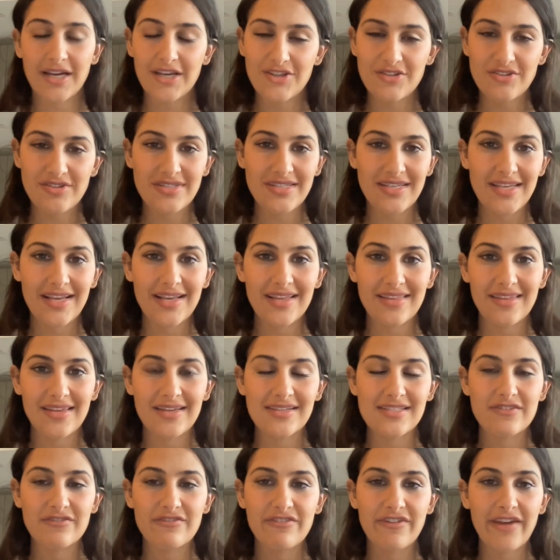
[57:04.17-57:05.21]
used to take
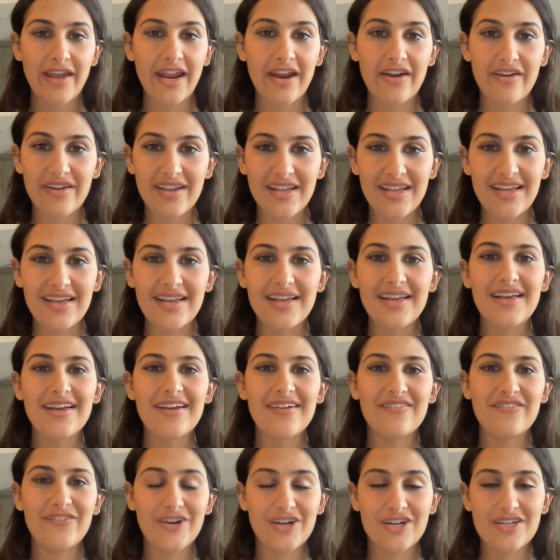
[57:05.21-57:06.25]
things very
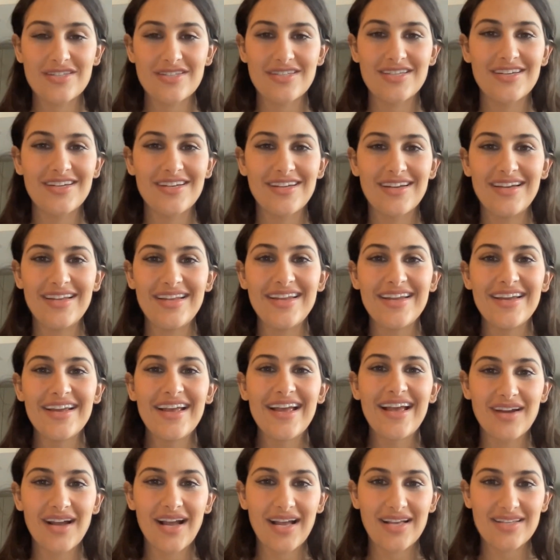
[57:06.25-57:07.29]
personally
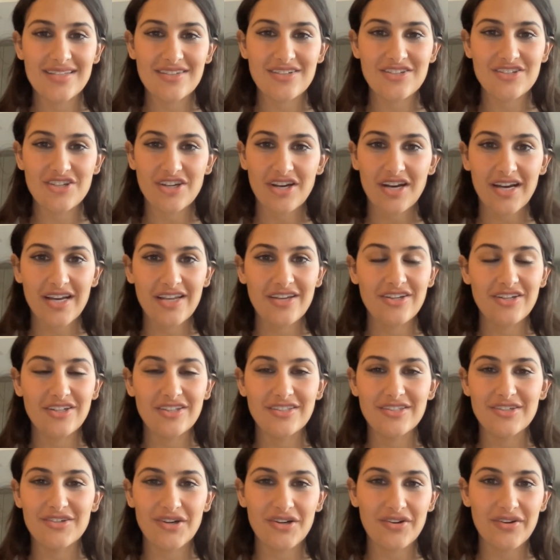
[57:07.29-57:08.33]
as a
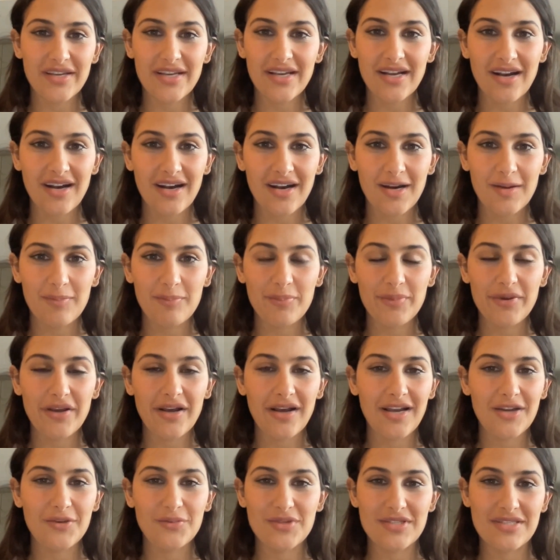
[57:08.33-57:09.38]
child growing up.
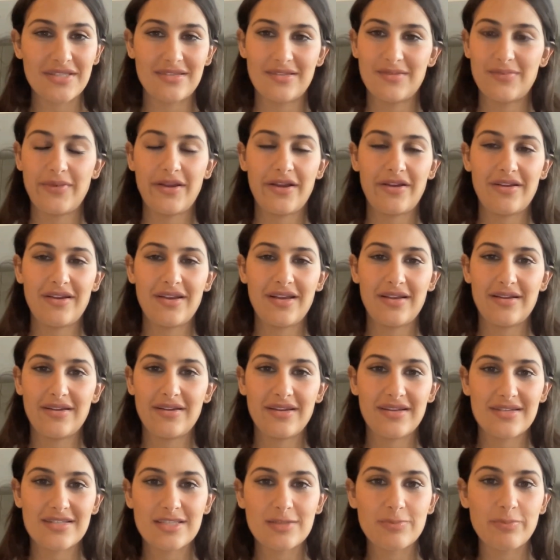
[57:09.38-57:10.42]
I was
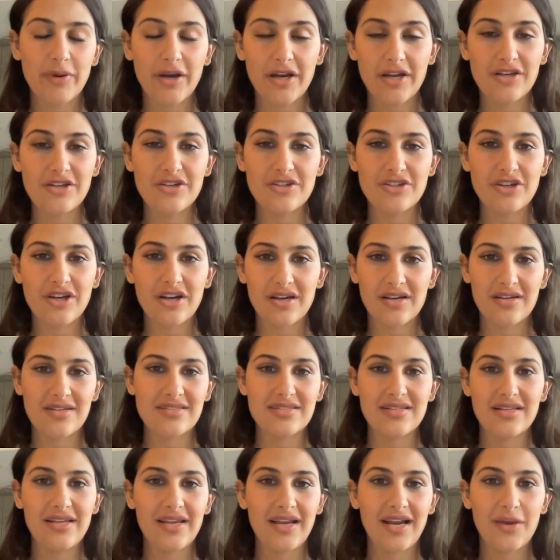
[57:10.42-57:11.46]
a sponge,
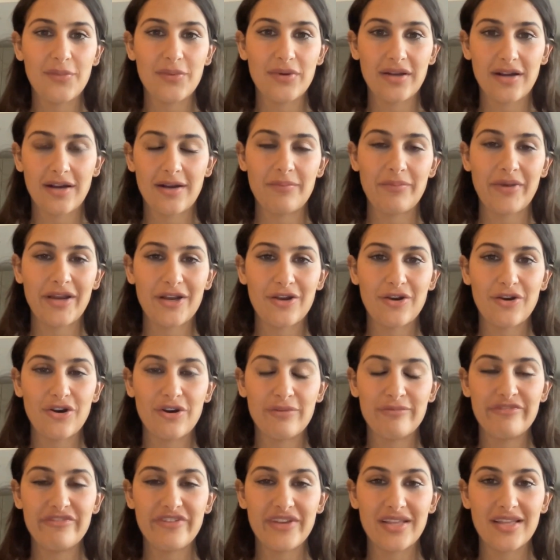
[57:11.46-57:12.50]
honestly. I would come back
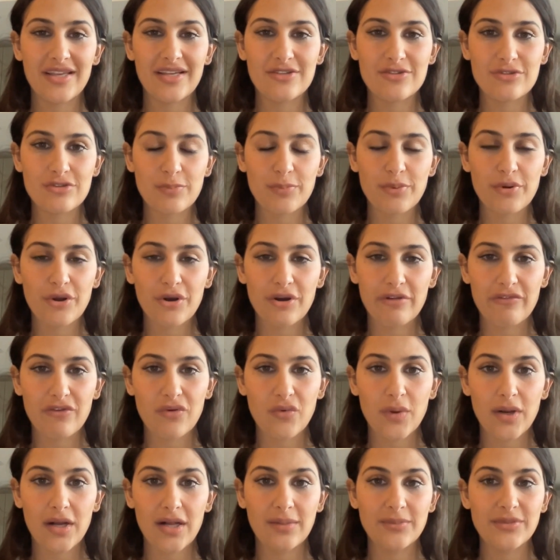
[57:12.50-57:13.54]
home feeling super
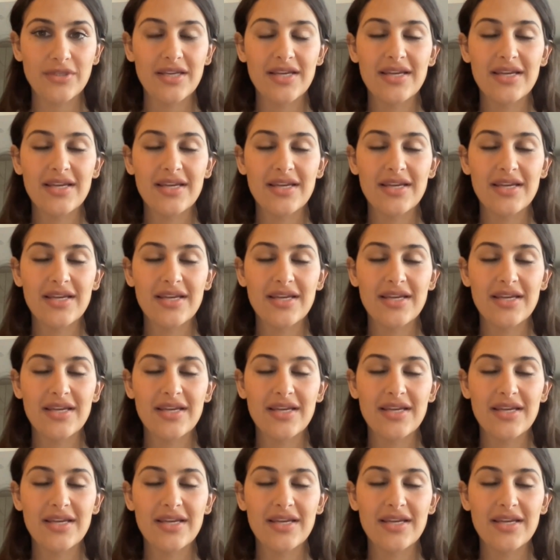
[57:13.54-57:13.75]
overwhelmed,